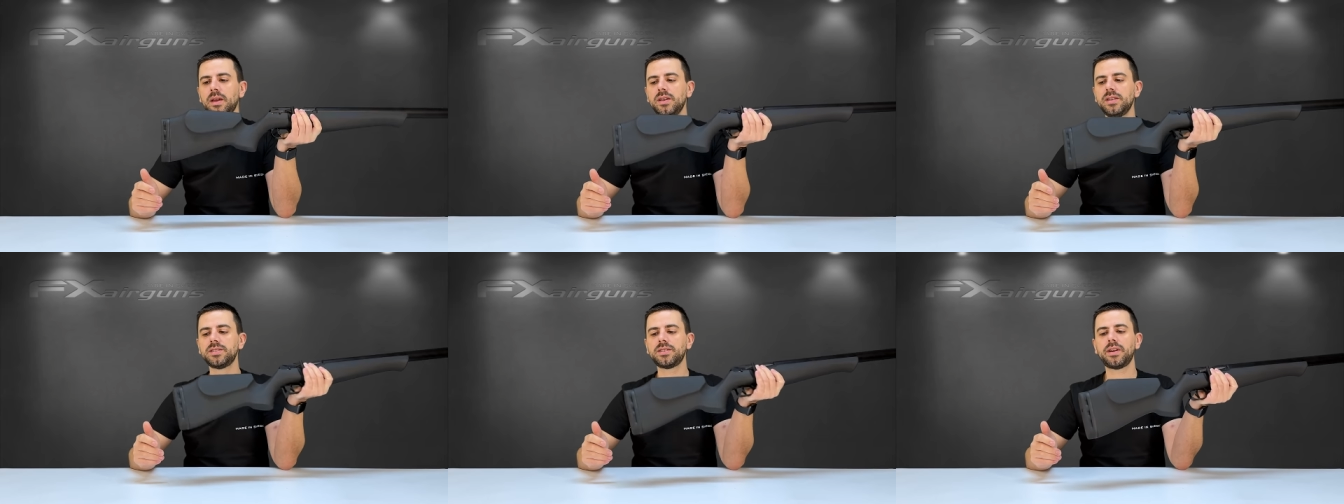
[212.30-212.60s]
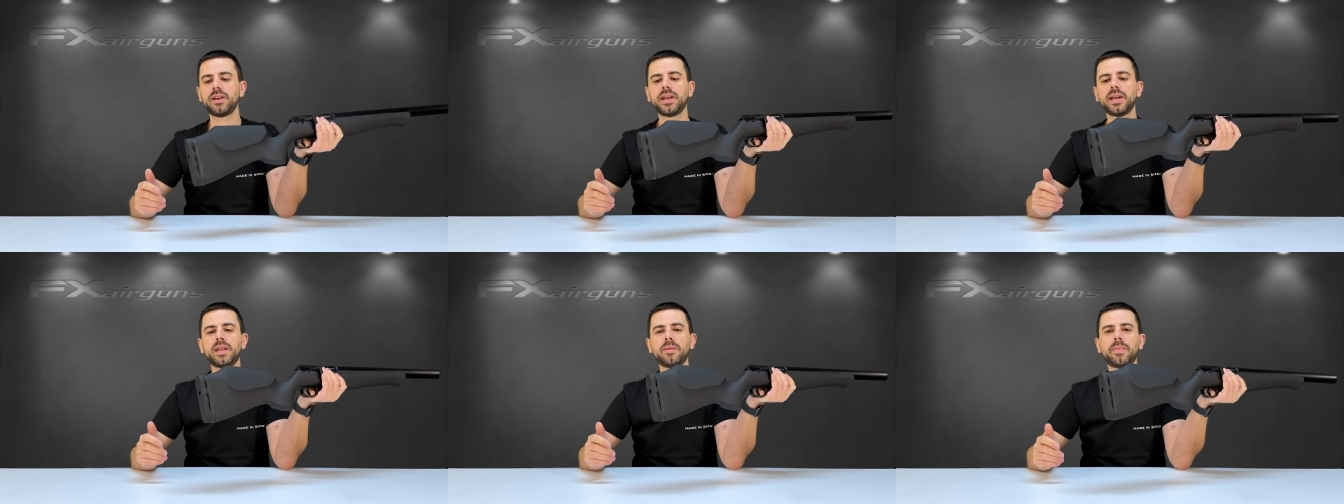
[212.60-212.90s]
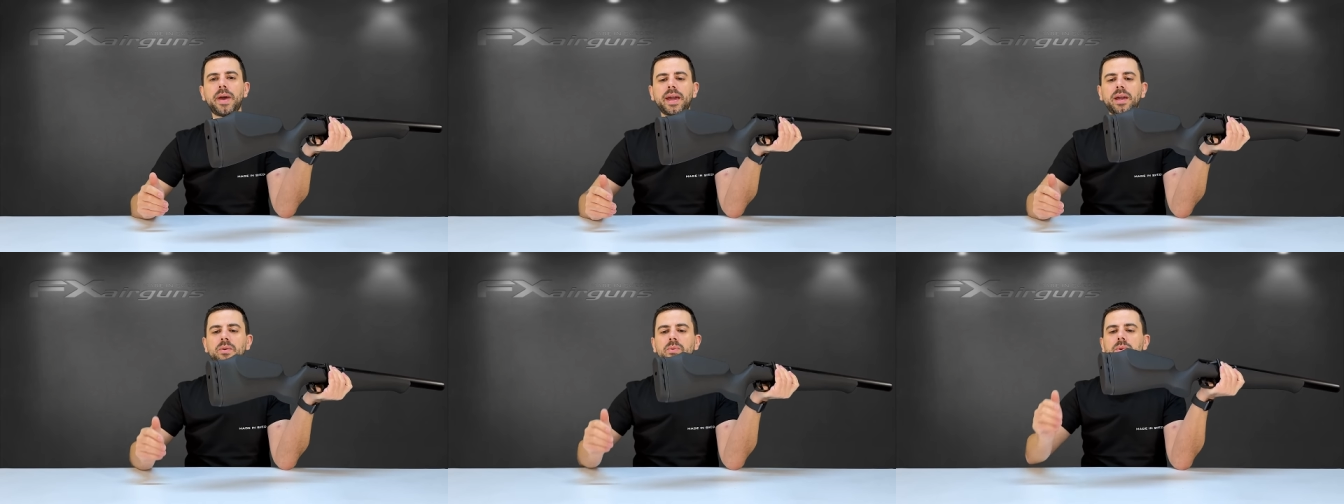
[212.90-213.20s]
Starting at the
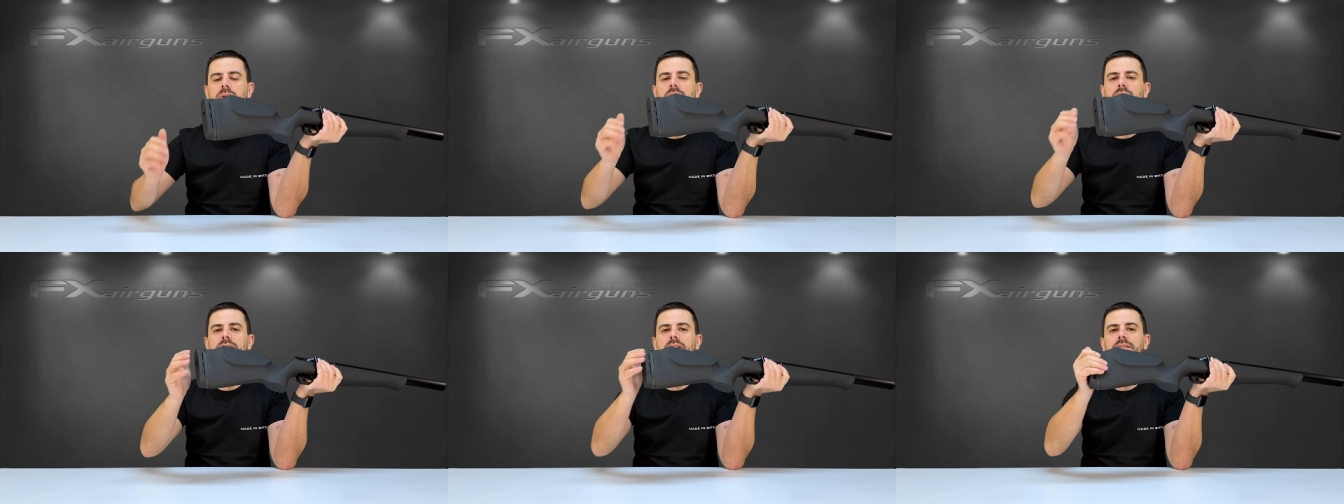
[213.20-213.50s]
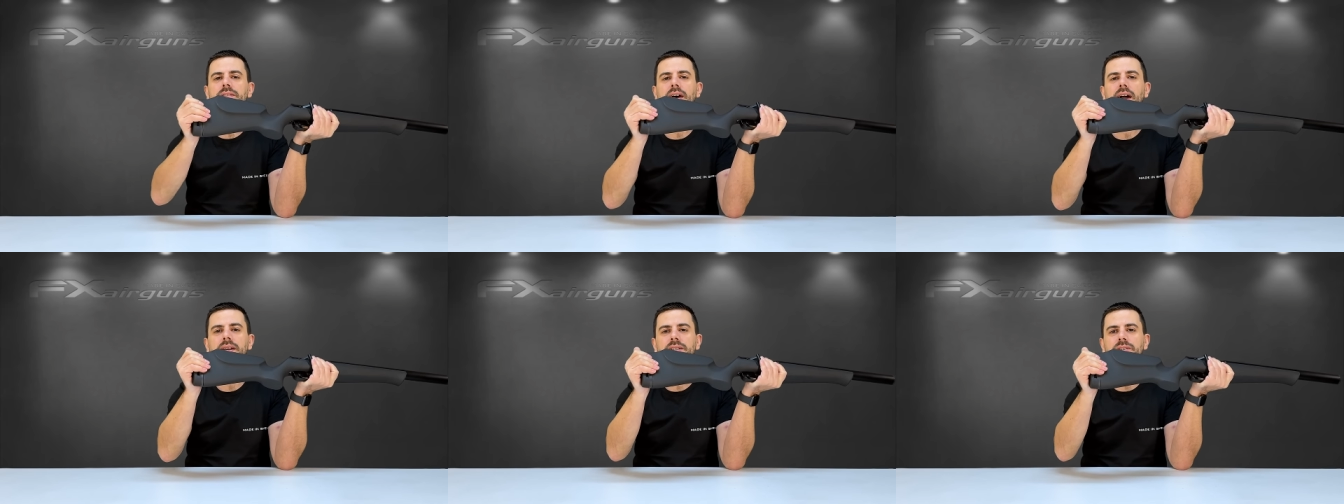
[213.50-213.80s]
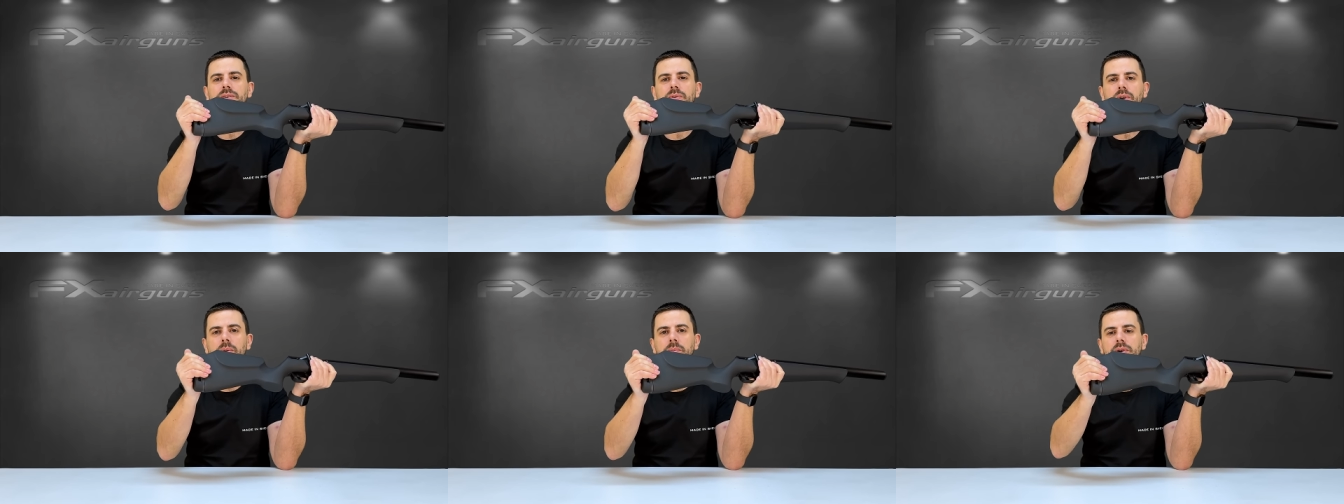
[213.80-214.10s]
back, we got a
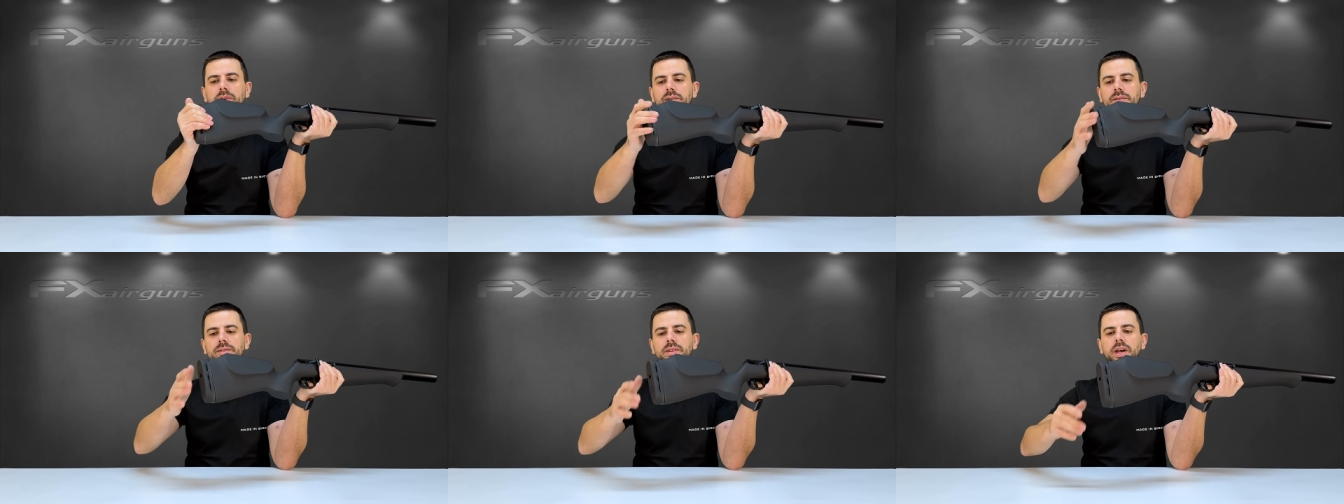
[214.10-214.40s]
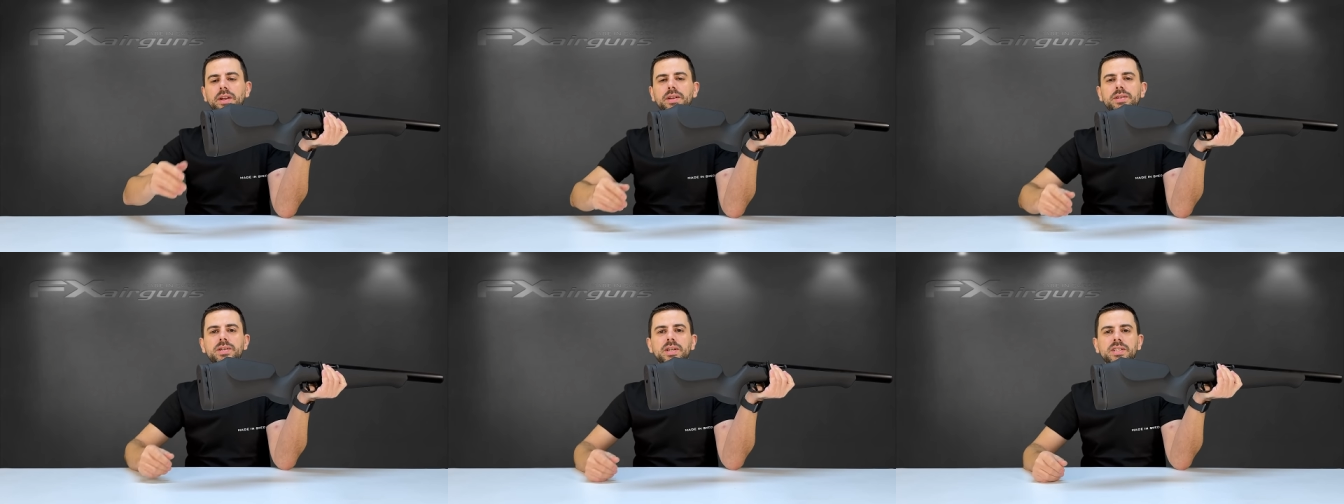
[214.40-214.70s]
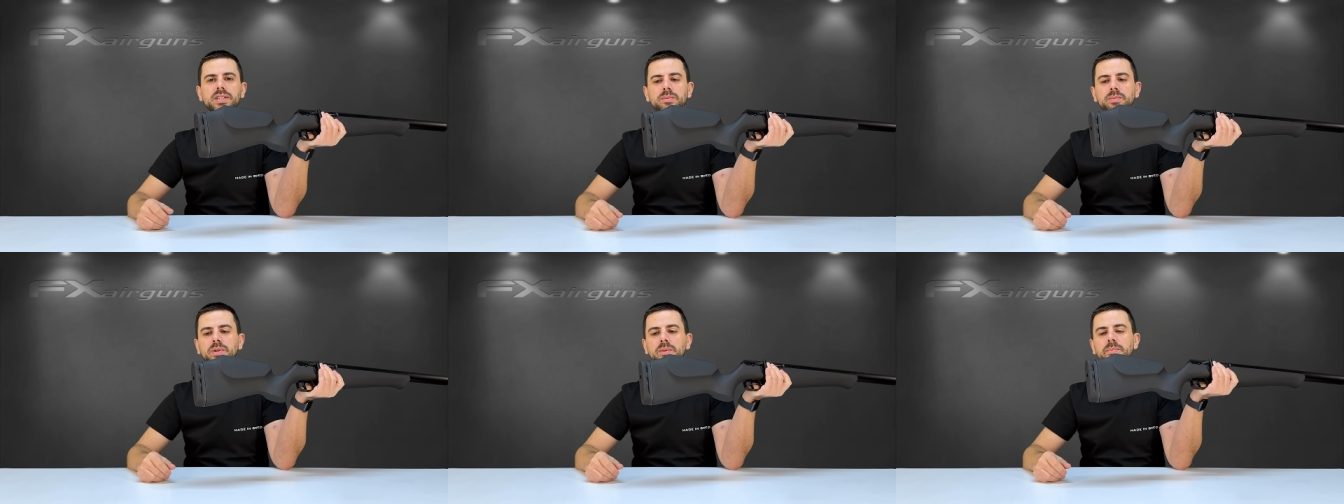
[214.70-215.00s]
nice rubber
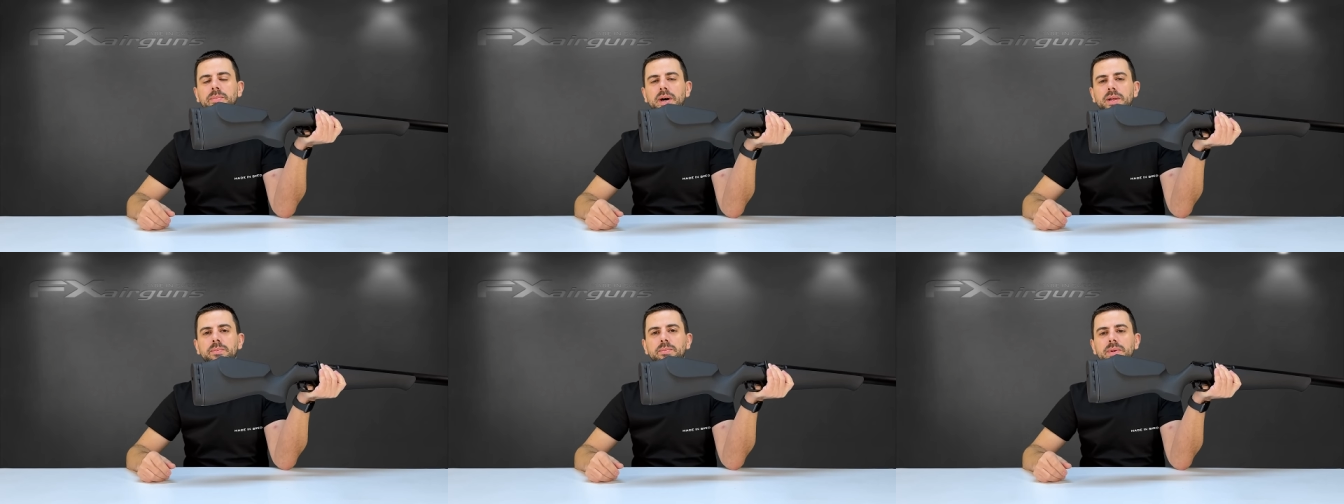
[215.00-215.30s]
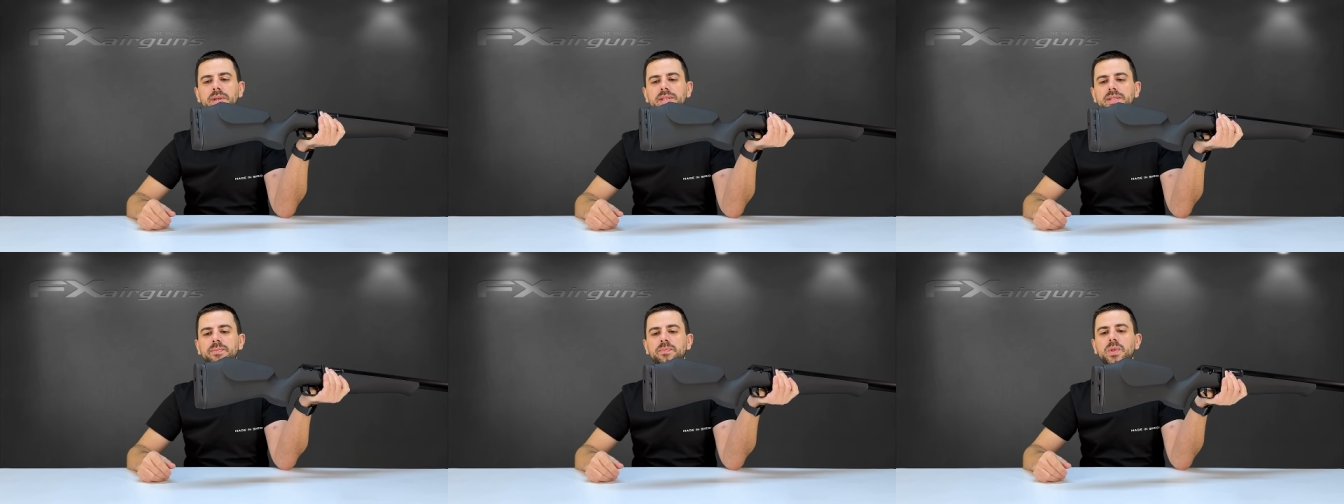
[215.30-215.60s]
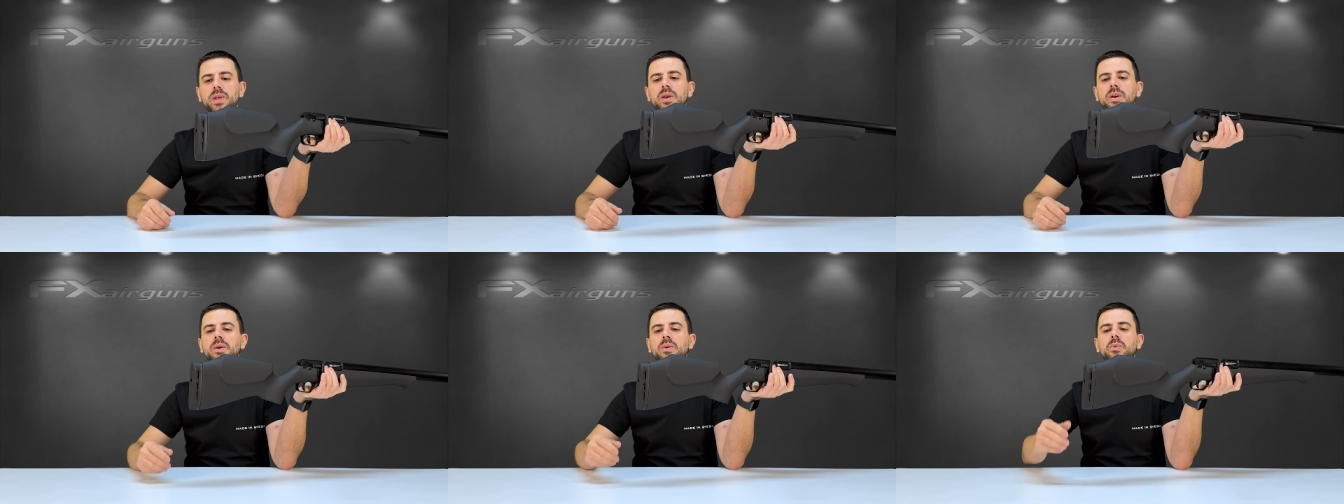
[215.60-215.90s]
non-adjustable butt piece,
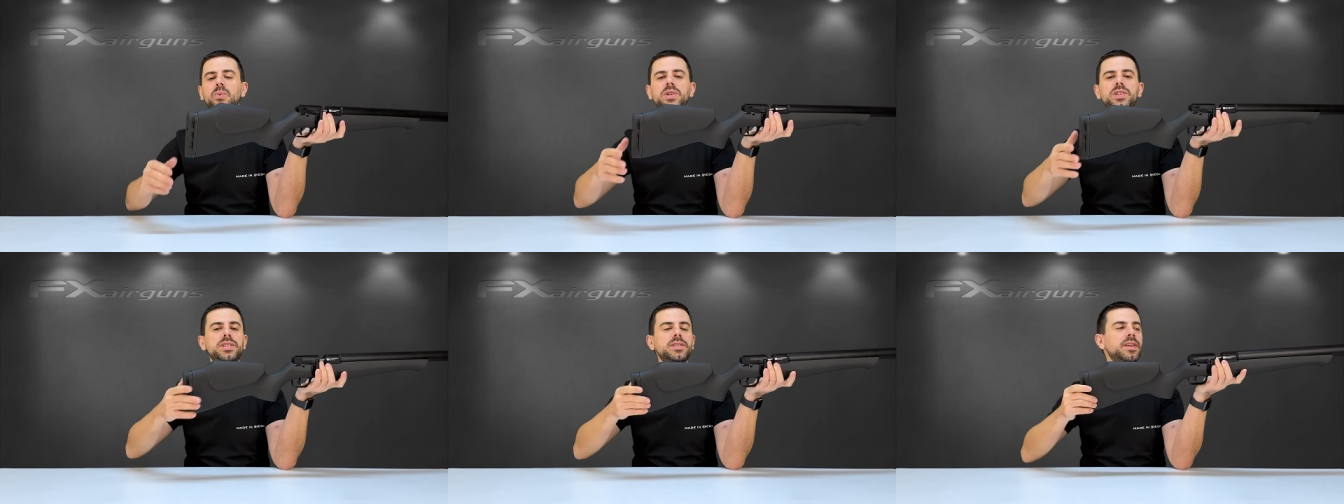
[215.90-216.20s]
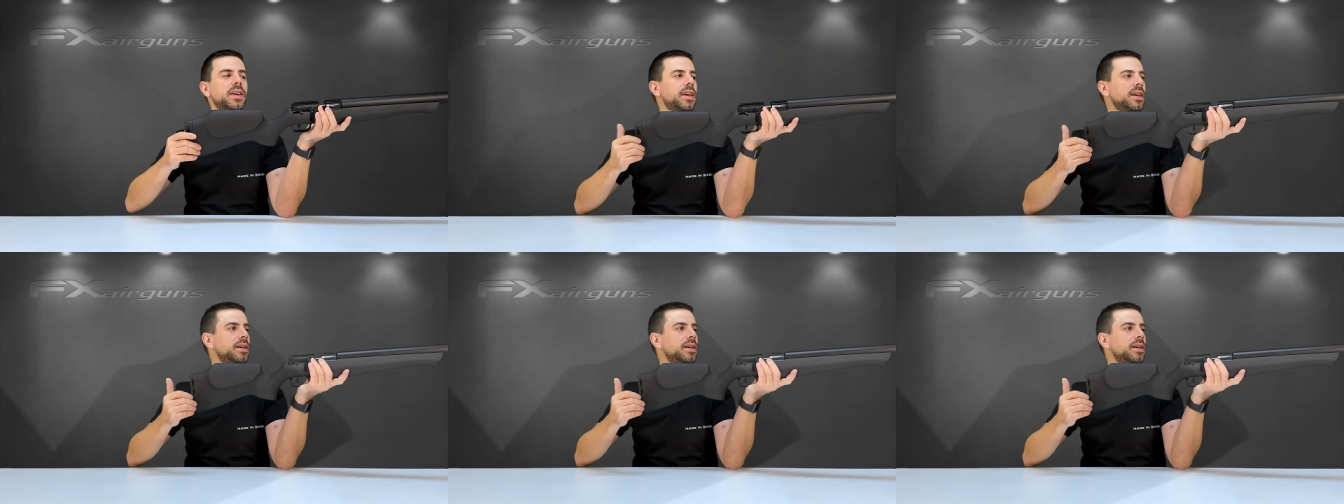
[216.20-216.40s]
which